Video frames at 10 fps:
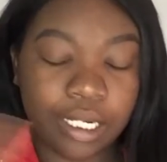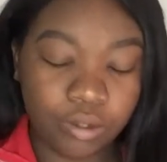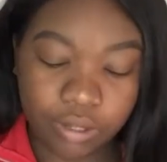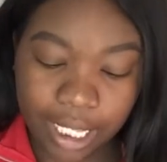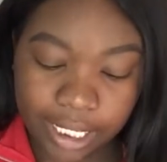I
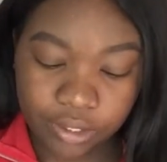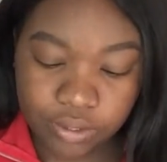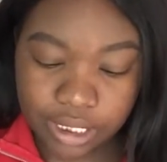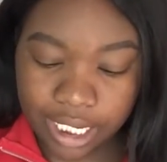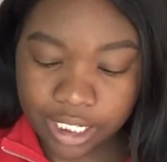don't like
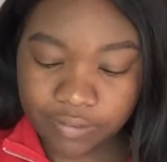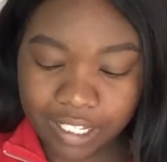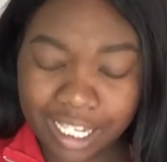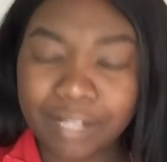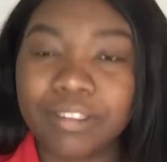those kind of
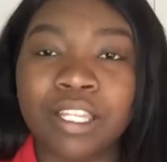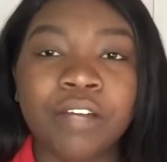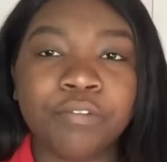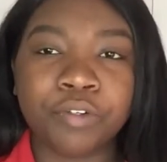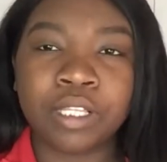line,
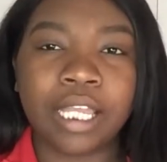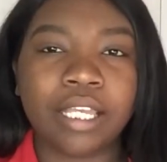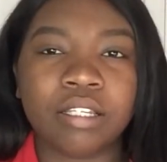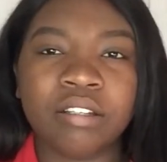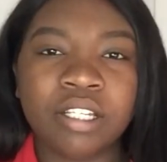not for
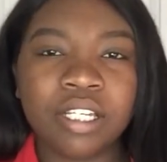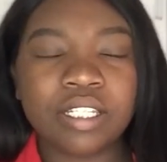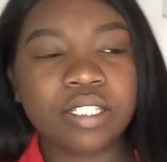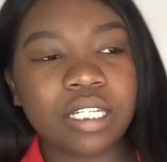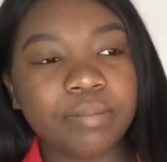like
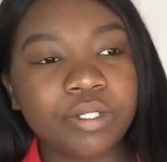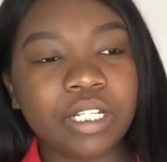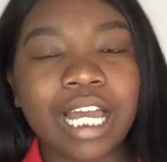summer.